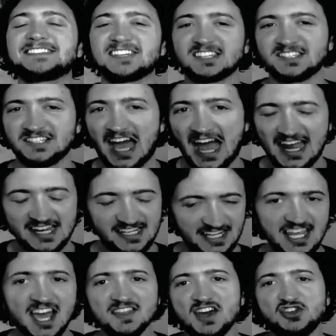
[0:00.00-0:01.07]

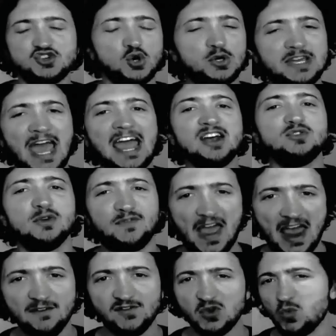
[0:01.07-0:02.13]
society that took care of
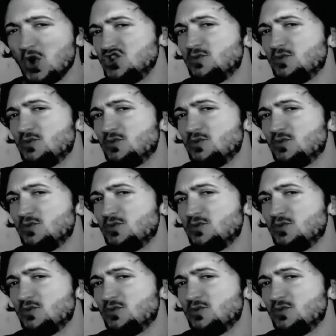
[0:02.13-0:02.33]
everyone,